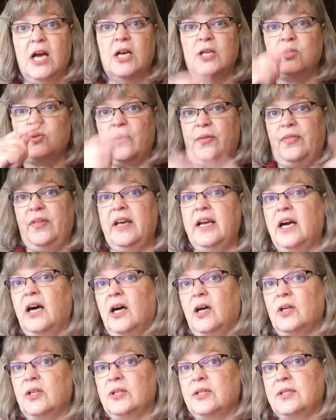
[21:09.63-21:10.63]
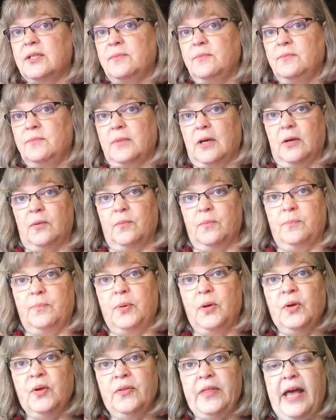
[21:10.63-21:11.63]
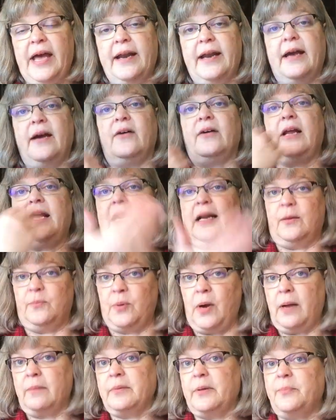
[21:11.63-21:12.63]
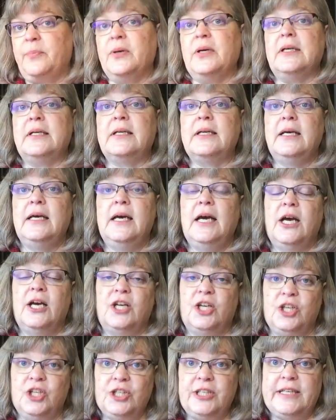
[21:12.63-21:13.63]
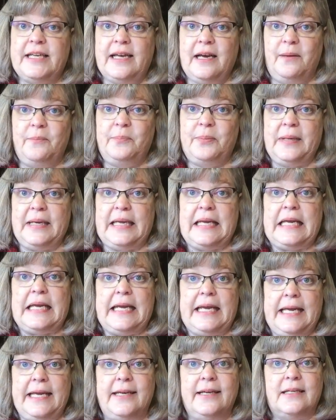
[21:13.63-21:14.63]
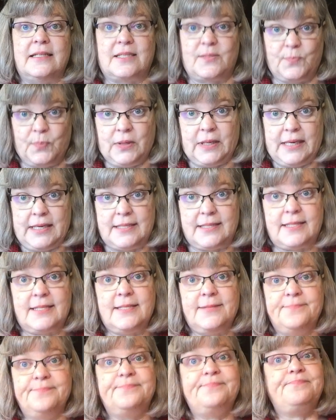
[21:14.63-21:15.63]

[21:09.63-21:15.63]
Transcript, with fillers: So I think I'll I'll pull that out and I'll probably put Good Company in its place.